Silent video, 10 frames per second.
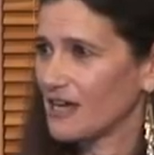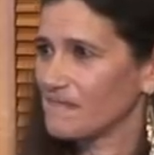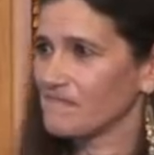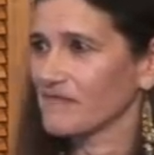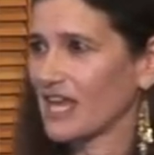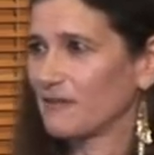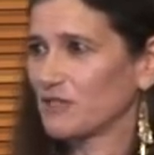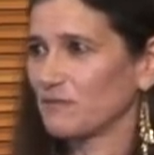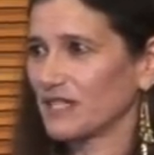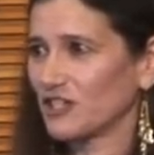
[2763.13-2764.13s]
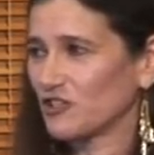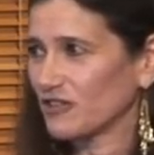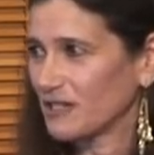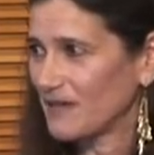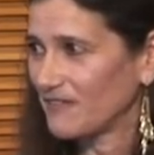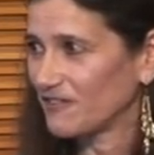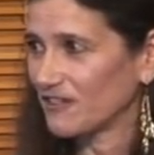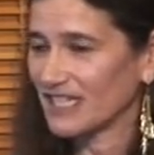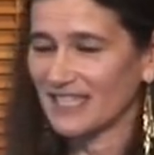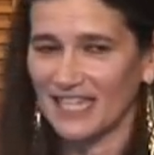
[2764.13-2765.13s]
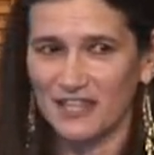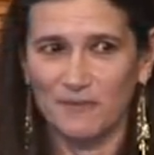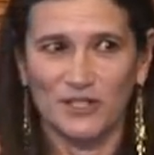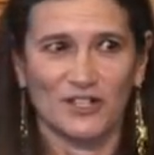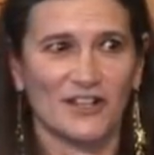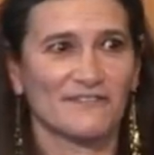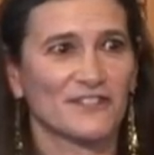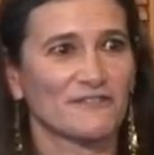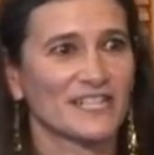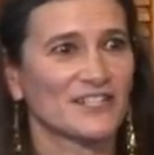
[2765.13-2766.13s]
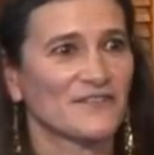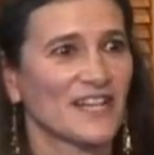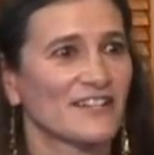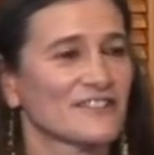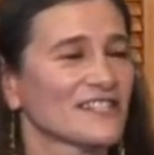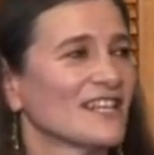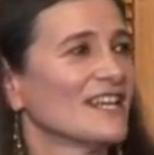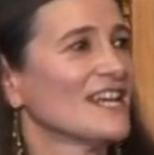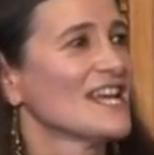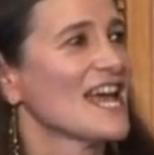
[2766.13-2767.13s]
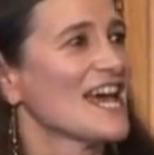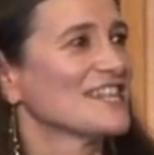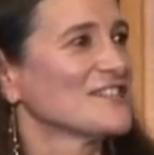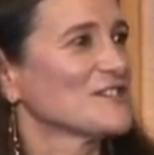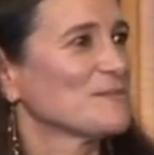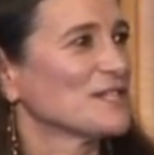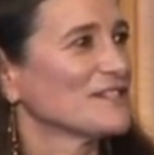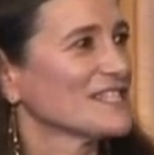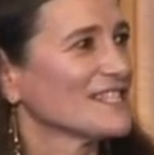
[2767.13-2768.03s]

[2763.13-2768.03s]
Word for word: um, came to me in a dream after I sent the book off to Random House. And the spirit